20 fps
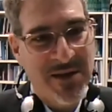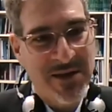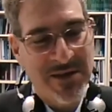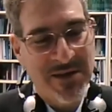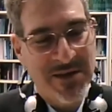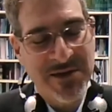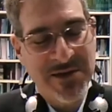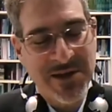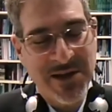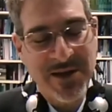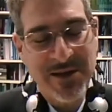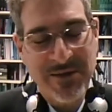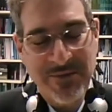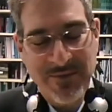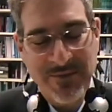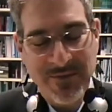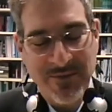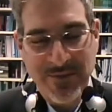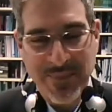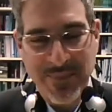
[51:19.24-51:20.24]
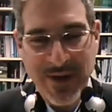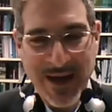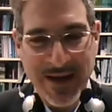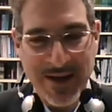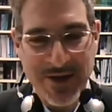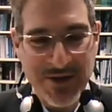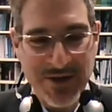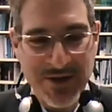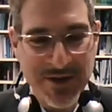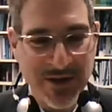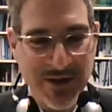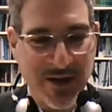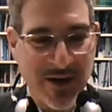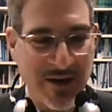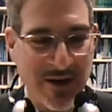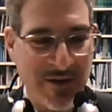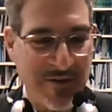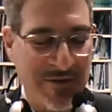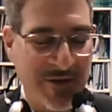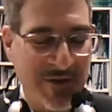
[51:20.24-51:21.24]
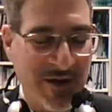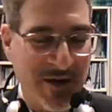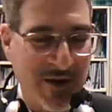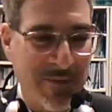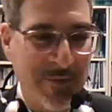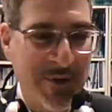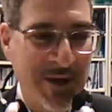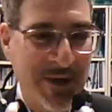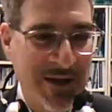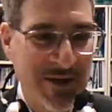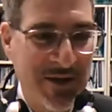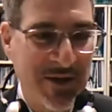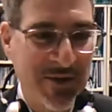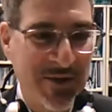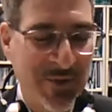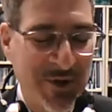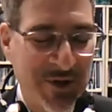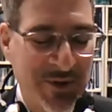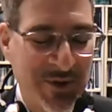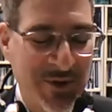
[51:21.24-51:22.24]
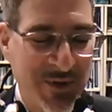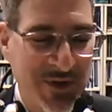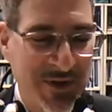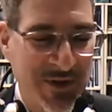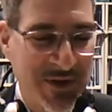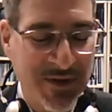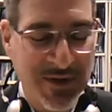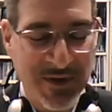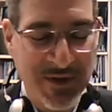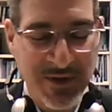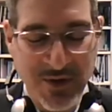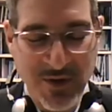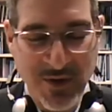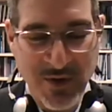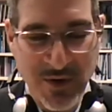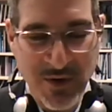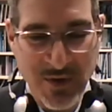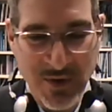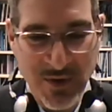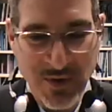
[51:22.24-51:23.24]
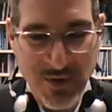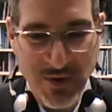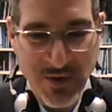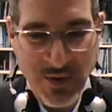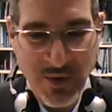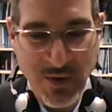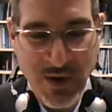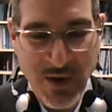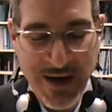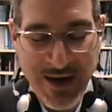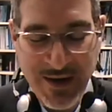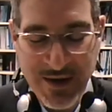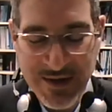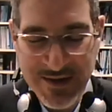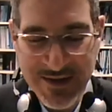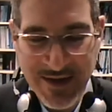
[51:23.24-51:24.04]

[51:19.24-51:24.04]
30 pages of opinion, which were quite